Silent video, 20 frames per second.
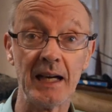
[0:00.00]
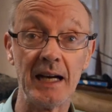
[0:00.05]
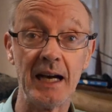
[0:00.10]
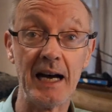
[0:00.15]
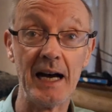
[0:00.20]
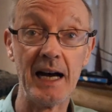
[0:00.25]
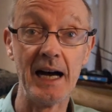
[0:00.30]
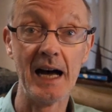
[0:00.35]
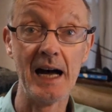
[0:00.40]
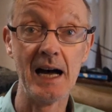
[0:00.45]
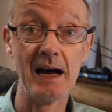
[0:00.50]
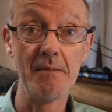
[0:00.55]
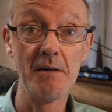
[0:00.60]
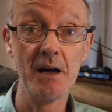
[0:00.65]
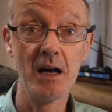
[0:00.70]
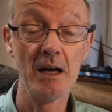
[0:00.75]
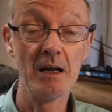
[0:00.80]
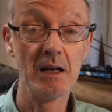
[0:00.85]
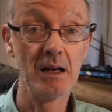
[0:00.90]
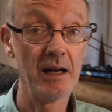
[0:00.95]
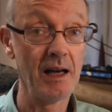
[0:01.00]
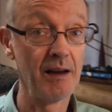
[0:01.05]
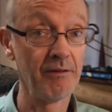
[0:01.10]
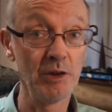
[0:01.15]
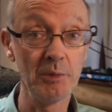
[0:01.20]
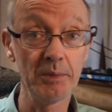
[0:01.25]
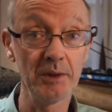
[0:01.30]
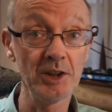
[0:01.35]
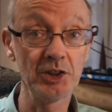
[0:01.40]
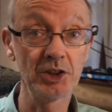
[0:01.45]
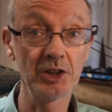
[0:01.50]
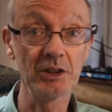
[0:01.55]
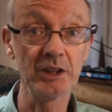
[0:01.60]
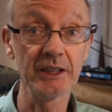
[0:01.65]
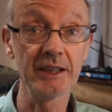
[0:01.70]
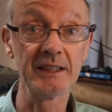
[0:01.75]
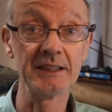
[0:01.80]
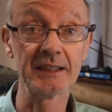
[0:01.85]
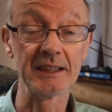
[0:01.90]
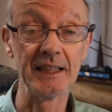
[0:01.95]
Everybody's got
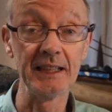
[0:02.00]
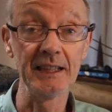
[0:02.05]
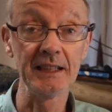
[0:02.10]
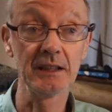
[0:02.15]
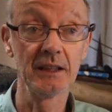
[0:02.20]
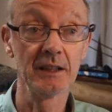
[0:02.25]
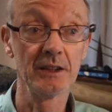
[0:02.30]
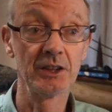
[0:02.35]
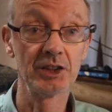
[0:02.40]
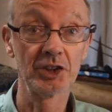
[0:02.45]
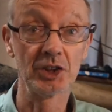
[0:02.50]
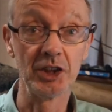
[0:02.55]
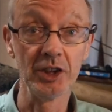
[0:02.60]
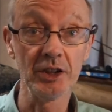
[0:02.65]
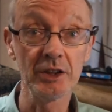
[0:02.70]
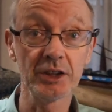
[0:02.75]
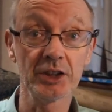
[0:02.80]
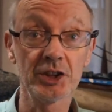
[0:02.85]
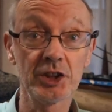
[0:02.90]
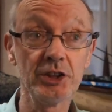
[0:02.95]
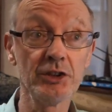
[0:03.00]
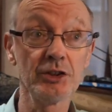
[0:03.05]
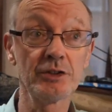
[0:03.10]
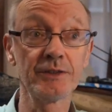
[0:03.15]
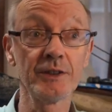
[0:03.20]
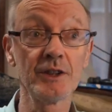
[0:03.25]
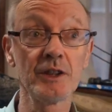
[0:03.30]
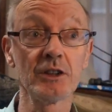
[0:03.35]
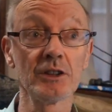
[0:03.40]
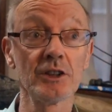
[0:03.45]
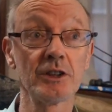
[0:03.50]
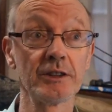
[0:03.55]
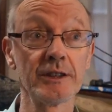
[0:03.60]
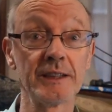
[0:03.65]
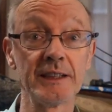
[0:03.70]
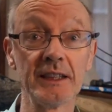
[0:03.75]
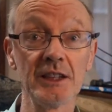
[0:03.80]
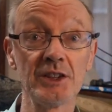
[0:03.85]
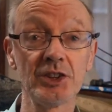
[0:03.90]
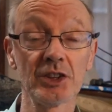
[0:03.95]
the internet, there's no excuse for not
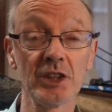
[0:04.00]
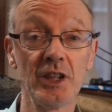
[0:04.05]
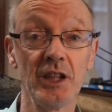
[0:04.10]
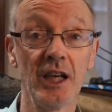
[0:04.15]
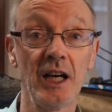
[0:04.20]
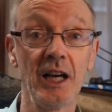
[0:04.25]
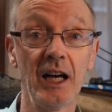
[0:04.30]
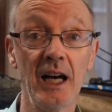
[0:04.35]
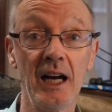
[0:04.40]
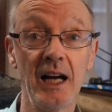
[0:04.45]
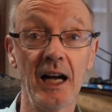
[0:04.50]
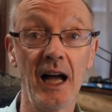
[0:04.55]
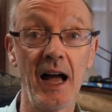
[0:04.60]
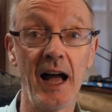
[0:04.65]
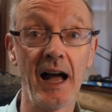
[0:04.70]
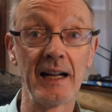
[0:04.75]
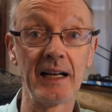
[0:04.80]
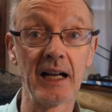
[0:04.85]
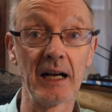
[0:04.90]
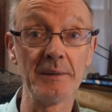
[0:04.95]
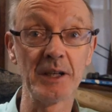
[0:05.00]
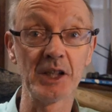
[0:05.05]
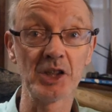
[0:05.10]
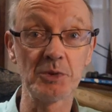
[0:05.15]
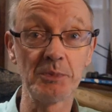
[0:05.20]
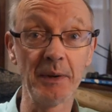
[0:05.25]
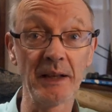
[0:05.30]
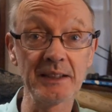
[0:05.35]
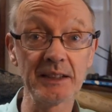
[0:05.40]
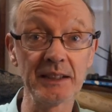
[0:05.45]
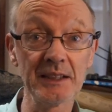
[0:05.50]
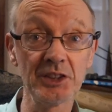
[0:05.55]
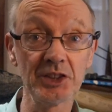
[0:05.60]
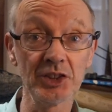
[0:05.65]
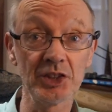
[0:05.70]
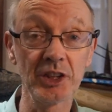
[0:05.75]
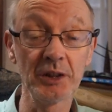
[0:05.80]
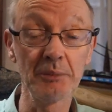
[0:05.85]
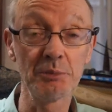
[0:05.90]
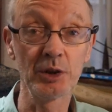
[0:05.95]
doing this, and I'm expecting to
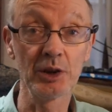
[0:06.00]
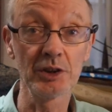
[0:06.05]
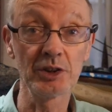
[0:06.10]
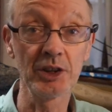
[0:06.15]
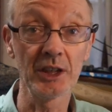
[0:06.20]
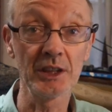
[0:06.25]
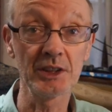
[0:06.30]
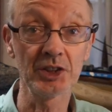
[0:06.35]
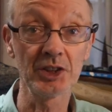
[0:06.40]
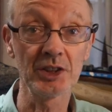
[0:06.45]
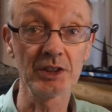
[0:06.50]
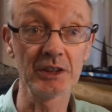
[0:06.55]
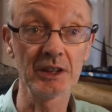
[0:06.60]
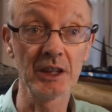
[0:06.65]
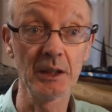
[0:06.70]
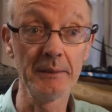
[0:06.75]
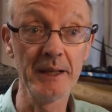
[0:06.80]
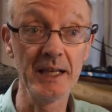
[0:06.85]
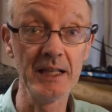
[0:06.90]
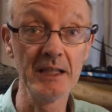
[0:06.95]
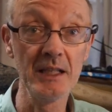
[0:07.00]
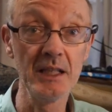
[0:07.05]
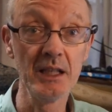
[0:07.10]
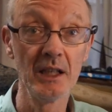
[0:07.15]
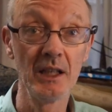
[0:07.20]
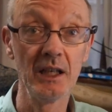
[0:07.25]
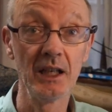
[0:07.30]
see projects come in